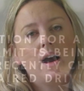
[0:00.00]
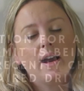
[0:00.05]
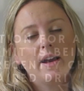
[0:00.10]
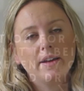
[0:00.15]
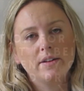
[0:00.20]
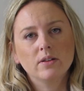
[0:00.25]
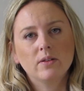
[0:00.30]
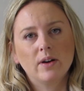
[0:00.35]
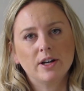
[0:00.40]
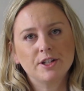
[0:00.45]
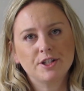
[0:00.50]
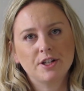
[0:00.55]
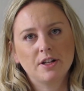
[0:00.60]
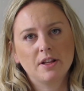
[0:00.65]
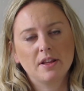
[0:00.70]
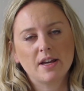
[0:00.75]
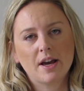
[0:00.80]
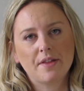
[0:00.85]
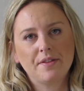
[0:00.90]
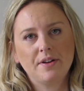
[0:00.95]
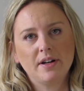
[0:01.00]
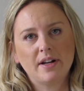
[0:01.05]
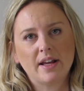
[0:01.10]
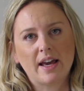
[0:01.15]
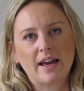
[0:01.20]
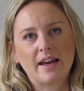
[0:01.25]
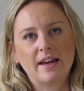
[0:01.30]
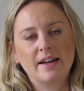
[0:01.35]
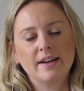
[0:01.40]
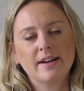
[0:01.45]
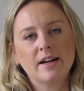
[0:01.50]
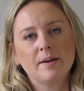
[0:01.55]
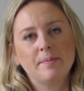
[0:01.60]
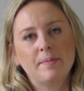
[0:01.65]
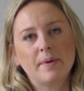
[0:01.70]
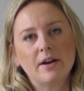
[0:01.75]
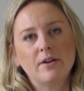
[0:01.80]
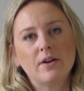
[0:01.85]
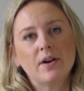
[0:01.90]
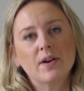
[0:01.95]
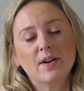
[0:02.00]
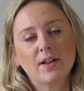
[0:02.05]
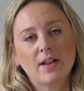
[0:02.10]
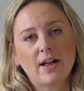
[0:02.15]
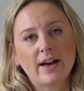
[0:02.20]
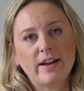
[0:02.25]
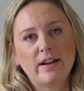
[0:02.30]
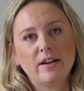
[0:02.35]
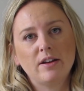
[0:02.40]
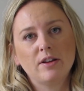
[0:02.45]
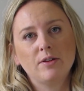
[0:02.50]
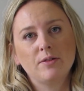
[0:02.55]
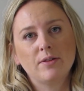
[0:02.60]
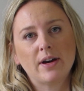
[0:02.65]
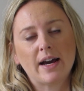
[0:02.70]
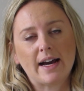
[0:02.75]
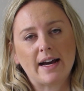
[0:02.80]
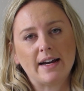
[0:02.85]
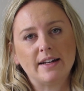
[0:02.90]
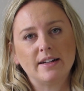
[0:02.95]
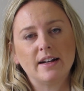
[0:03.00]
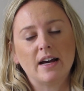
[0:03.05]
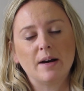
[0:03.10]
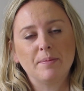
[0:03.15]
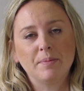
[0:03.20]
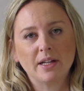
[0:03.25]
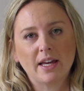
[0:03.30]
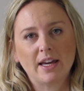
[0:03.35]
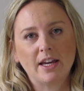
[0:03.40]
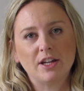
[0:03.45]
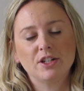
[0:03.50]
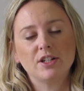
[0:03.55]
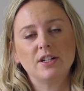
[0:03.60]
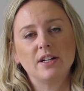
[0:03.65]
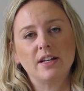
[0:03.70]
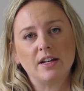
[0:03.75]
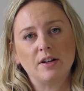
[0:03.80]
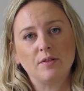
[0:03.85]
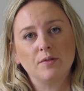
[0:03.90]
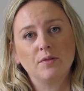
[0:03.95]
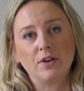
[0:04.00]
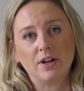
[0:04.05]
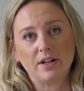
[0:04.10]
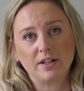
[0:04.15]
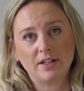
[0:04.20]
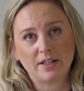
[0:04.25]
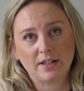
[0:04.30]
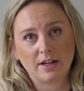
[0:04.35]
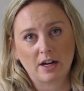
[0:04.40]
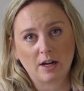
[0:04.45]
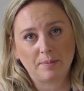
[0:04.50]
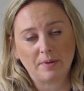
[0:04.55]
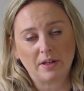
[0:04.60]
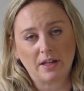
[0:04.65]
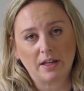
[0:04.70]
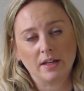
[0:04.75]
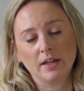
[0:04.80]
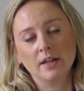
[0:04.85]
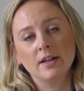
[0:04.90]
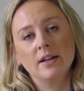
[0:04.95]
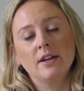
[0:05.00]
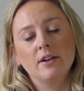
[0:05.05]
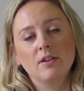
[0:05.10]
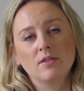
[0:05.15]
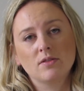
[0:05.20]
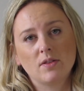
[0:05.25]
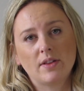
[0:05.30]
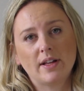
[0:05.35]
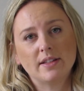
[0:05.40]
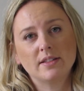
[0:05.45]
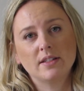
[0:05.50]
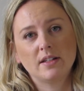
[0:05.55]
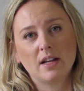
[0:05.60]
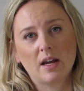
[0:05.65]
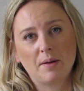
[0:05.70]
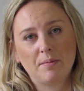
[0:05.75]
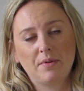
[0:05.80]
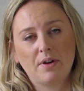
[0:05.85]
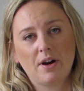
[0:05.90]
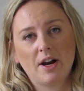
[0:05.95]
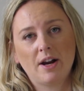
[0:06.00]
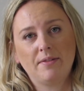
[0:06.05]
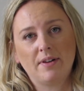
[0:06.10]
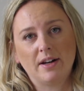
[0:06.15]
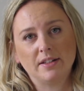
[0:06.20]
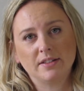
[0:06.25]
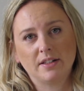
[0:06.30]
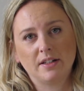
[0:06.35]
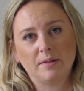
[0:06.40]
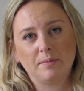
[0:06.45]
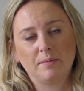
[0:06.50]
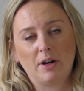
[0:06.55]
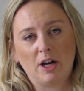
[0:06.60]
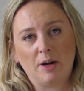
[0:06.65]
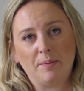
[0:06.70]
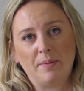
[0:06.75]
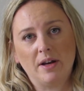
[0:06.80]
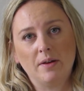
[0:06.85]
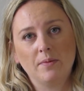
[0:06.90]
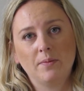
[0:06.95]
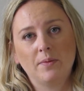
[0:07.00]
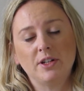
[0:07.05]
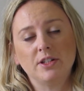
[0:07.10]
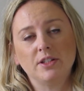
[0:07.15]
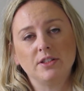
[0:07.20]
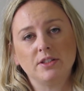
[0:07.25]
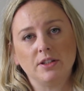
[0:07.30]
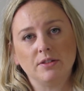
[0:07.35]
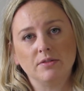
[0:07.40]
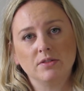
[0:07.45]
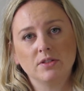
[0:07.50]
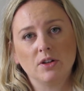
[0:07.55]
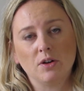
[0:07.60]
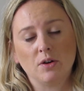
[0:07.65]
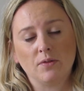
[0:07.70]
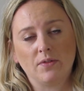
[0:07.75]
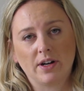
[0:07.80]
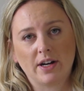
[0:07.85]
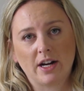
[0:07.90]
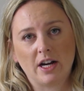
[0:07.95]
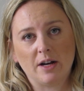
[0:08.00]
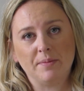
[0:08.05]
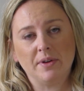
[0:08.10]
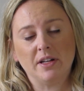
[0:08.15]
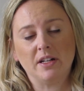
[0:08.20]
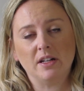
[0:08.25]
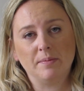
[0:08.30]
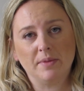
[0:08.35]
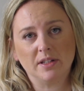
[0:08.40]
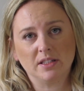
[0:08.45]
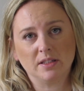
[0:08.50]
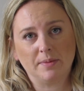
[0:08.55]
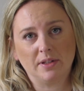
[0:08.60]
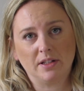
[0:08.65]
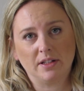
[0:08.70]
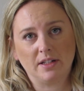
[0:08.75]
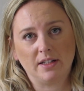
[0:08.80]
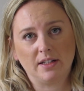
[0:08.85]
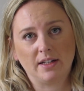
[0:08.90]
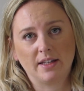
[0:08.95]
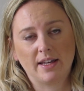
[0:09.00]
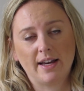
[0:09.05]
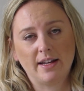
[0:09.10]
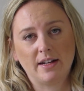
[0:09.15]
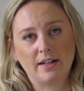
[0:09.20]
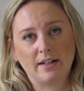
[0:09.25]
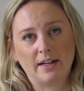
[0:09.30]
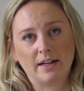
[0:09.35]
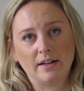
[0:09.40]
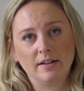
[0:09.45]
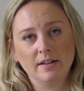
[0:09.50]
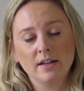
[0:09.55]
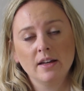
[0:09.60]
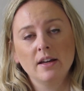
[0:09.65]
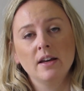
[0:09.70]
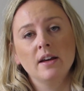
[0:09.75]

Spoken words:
I had a question the other day about a client who had an application in for a TRP. So that's a temporary resident permit, which is used to overcome inadmissibility to Canada.